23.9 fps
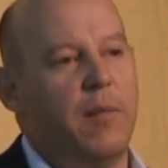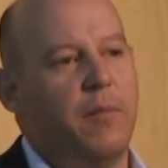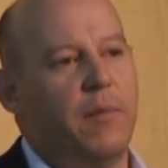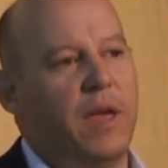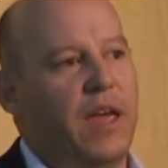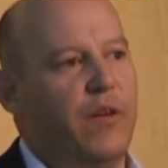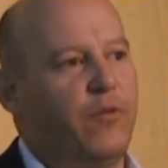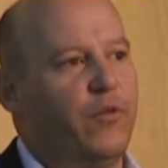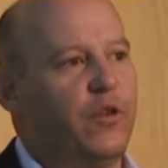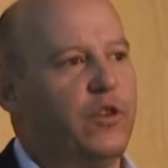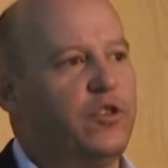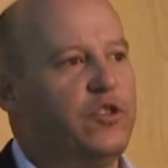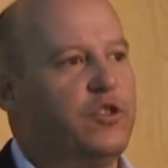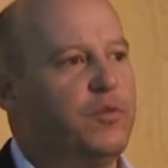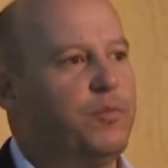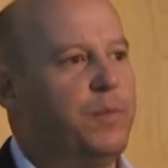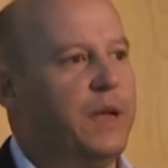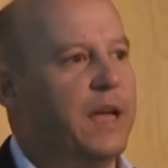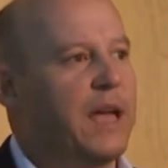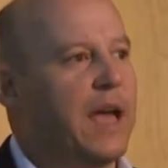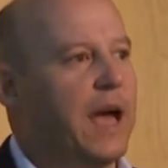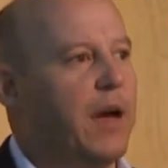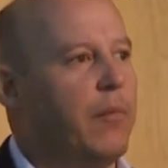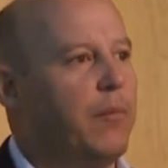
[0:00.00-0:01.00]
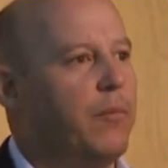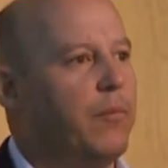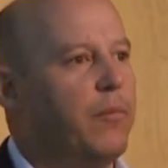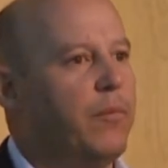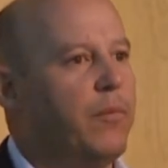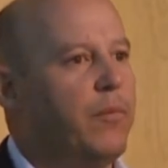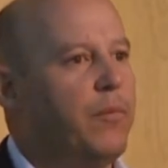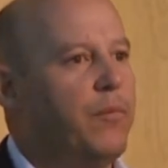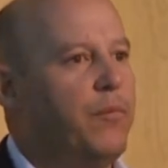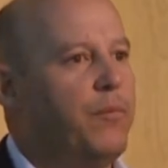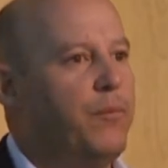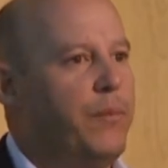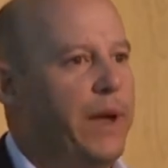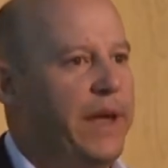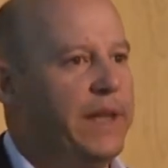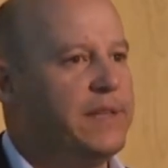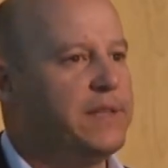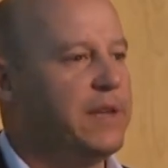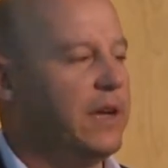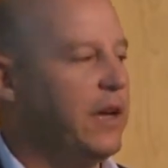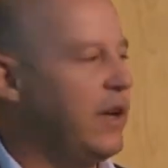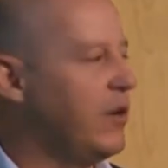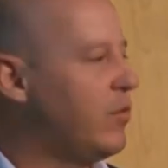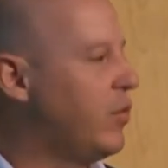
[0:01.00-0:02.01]
effort to become
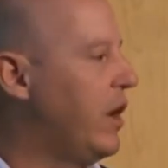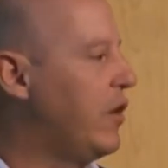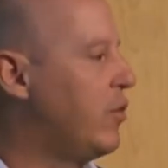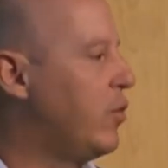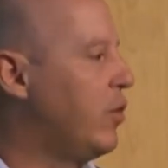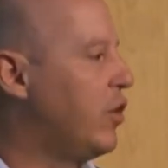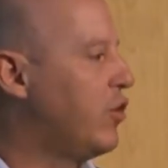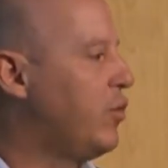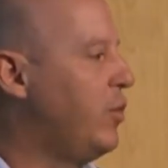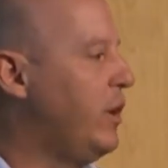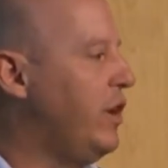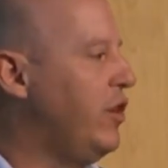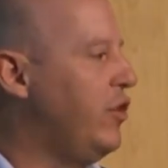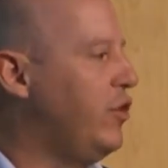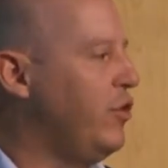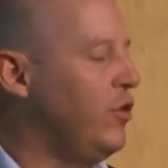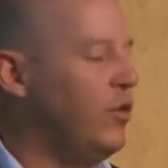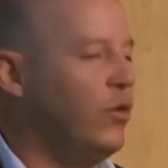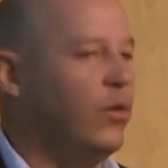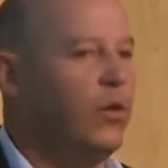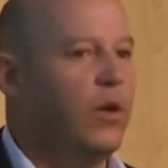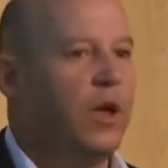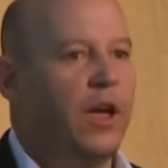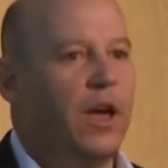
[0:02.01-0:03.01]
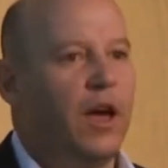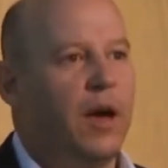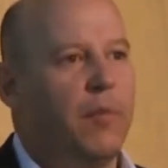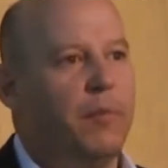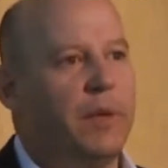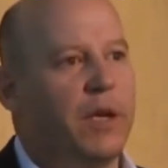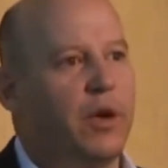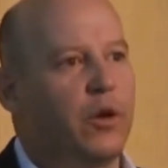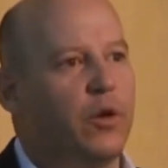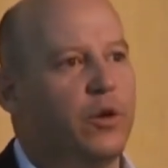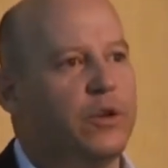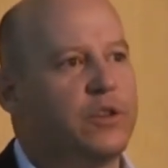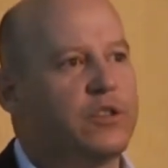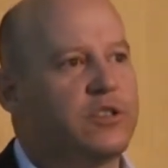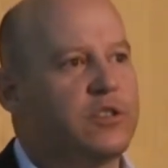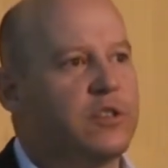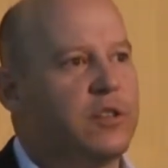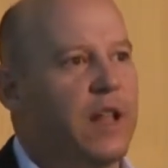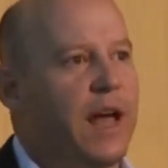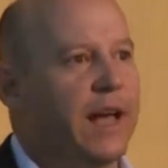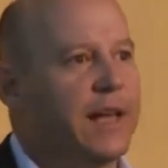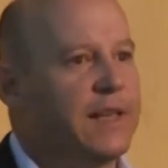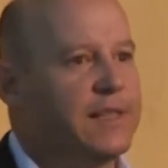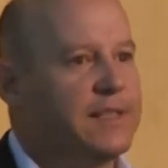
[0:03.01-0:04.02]
better at what we do. Because,
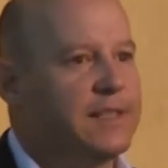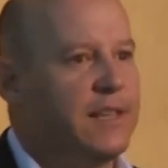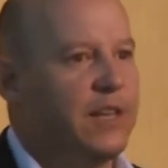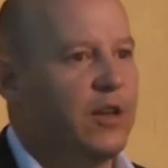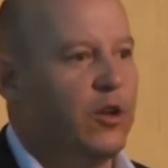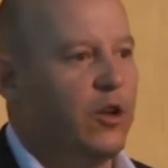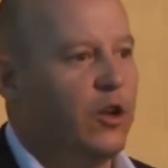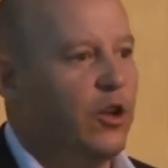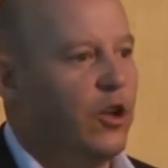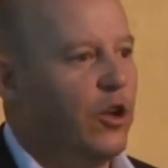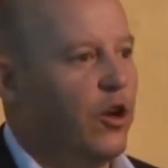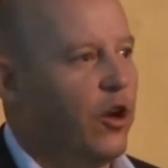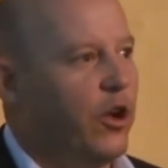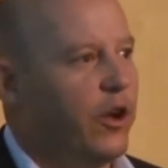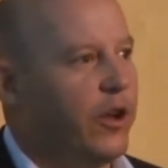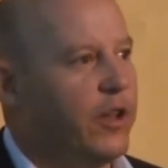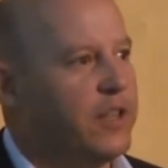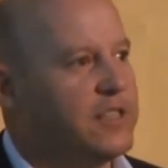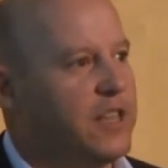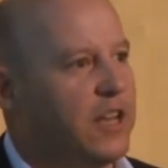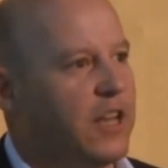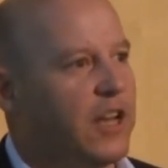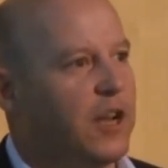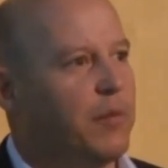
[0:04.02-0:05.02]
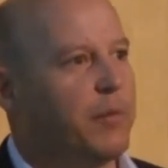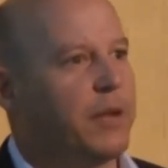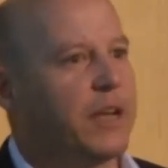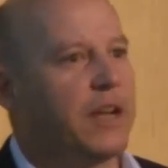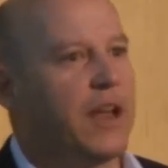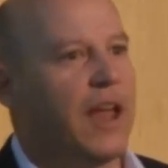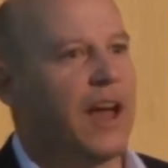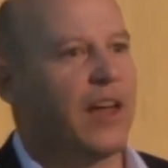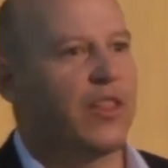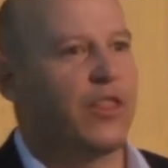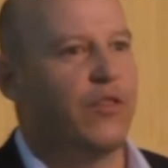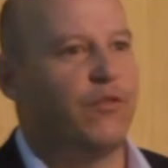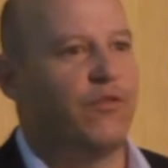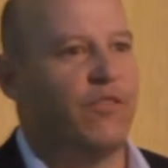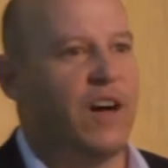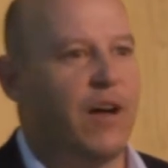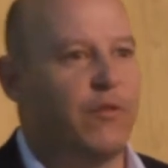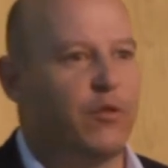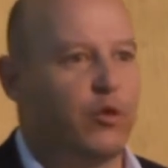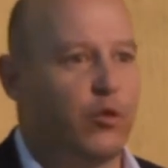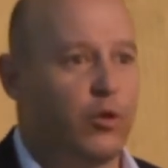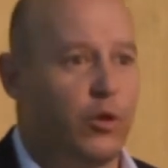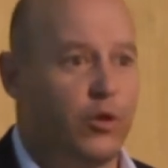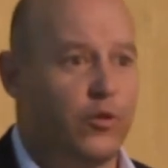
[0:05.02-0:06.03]
like I said earlier on, it's a little bit like the
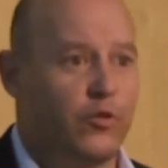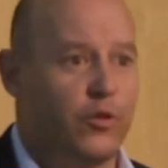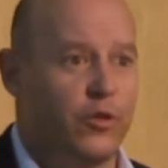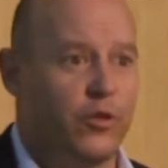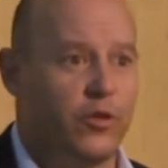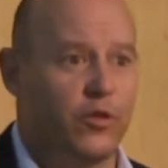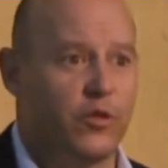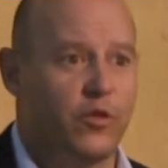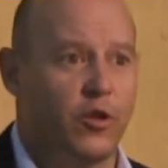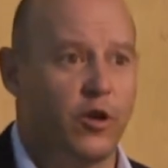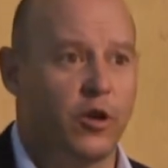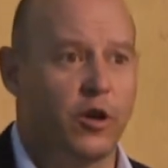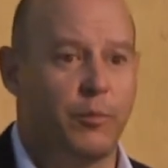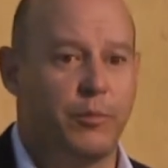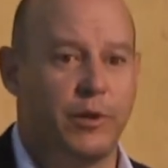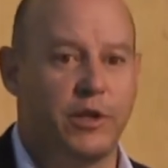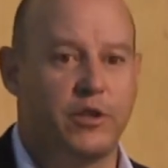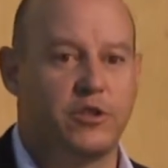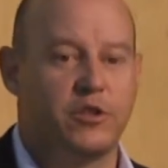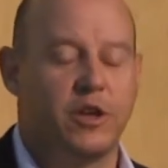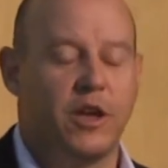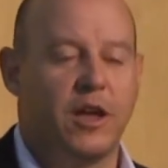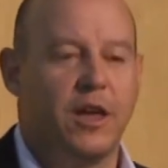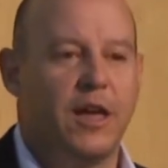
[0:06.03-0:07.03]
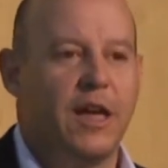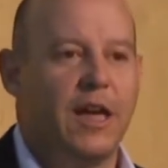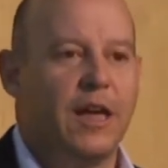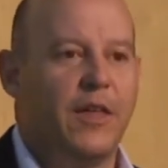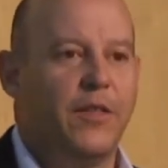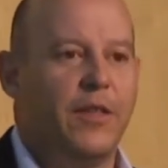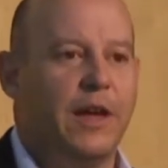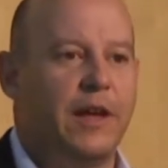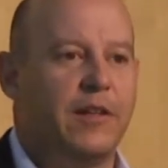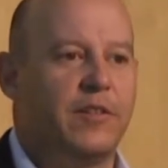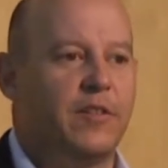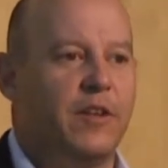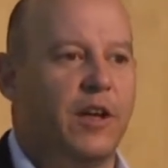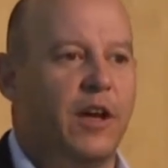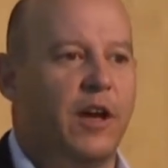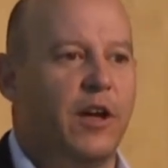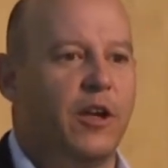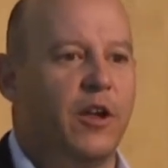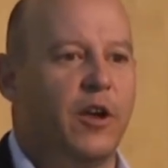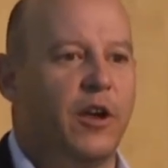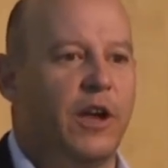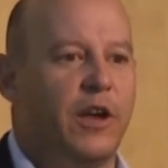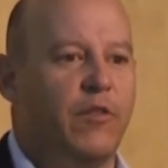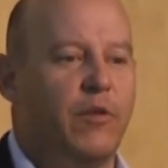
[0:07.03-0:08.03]
5-year-olds on the soccer pitch that
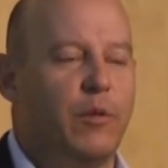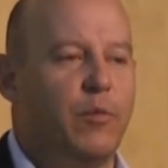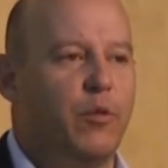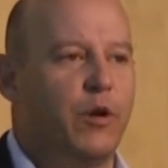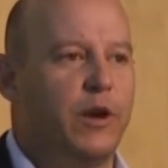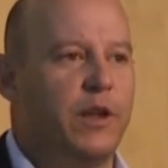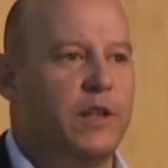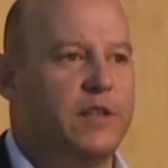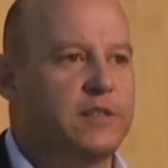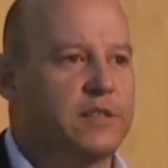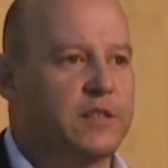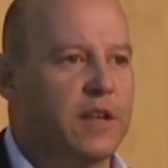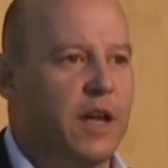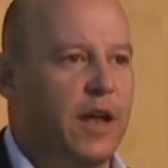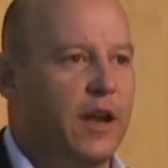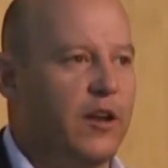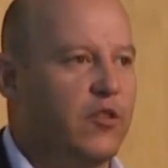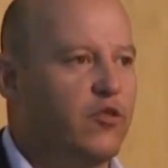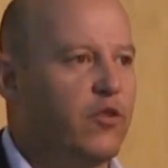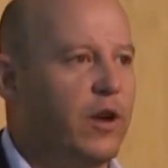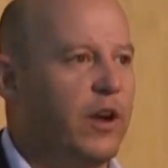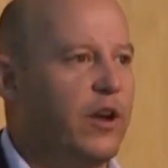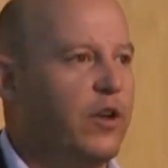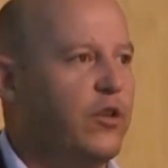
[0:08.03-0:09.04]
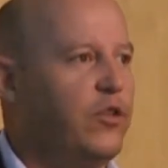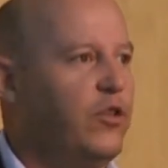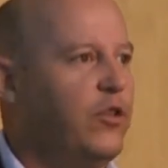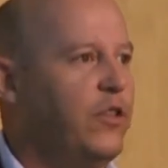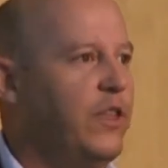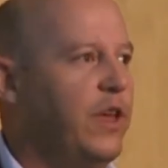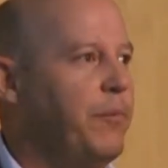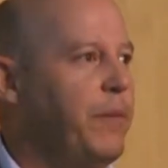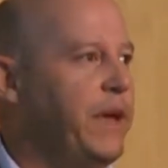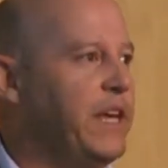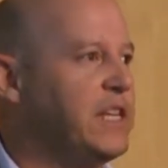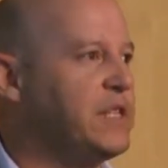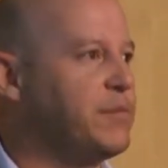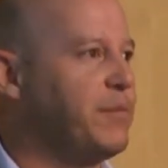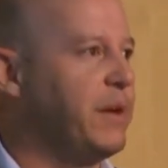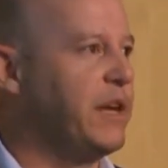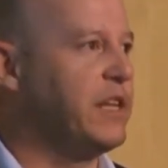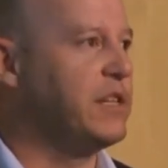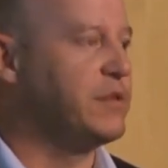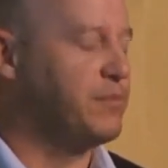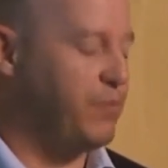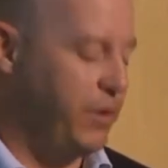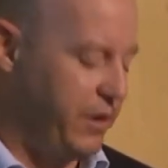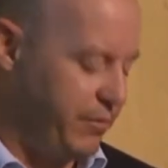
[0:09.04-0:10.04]
everybody's kind of trying to do their best, but
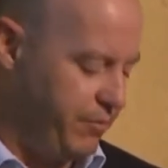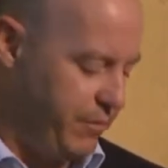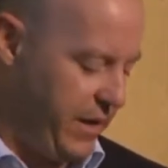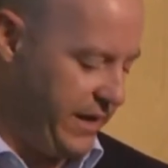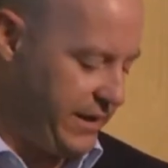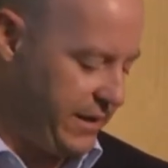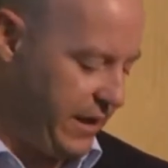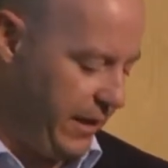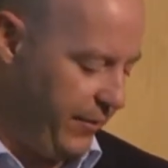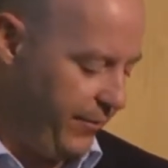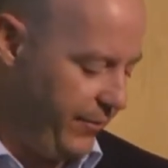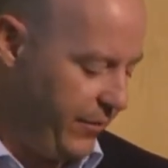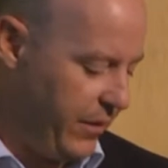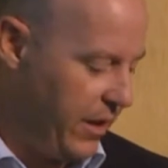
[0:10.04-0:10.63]
it's a bit messy.